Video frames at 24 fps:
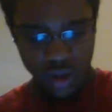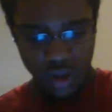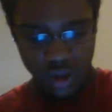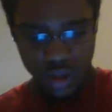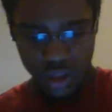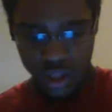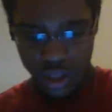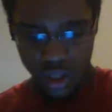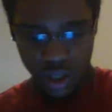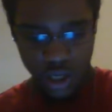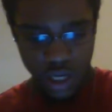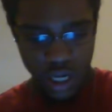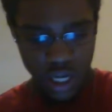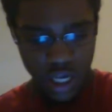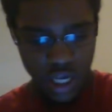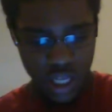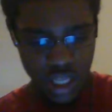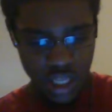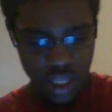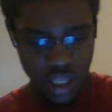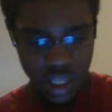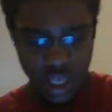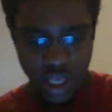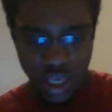See here.
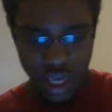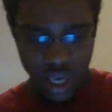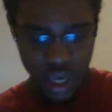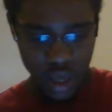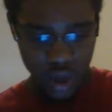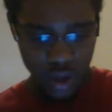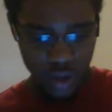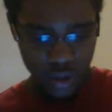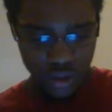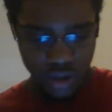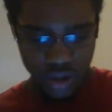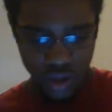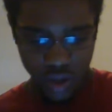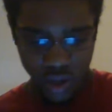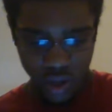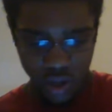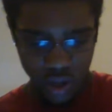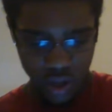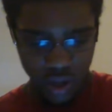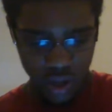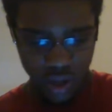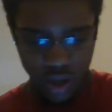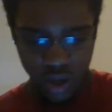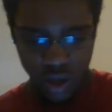Anything else
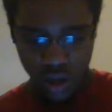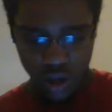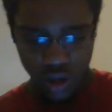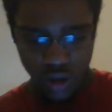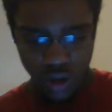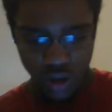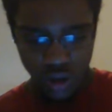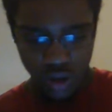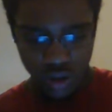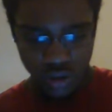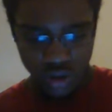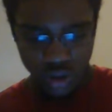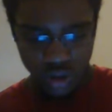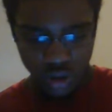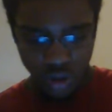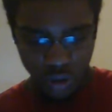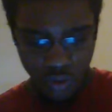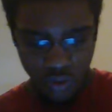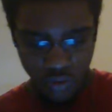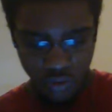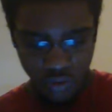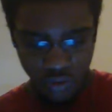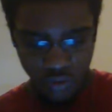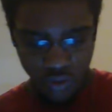here
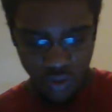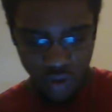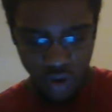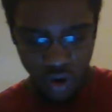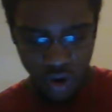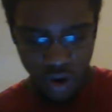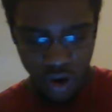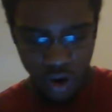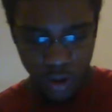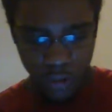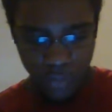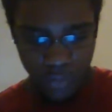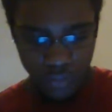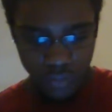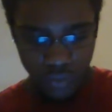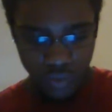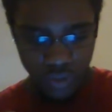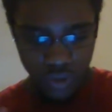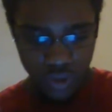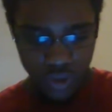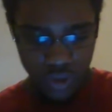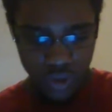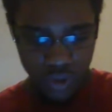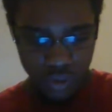so far?
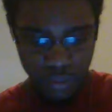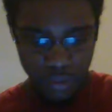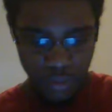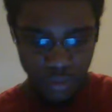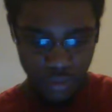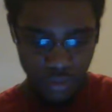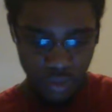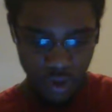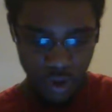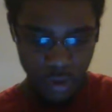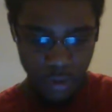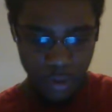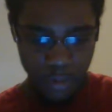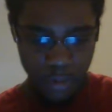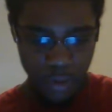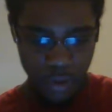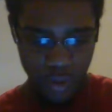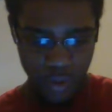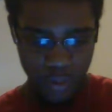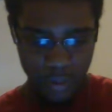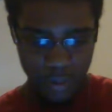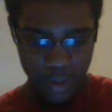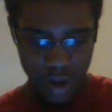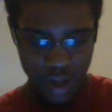
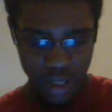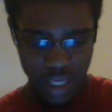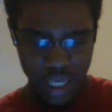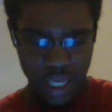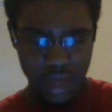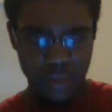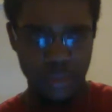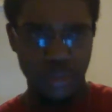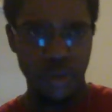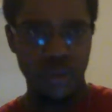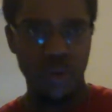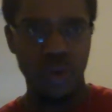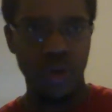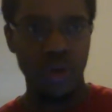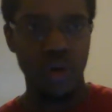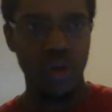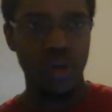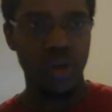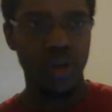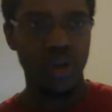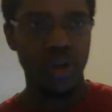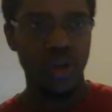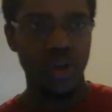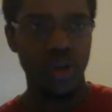Performable monkey
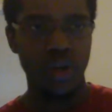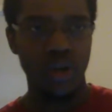board.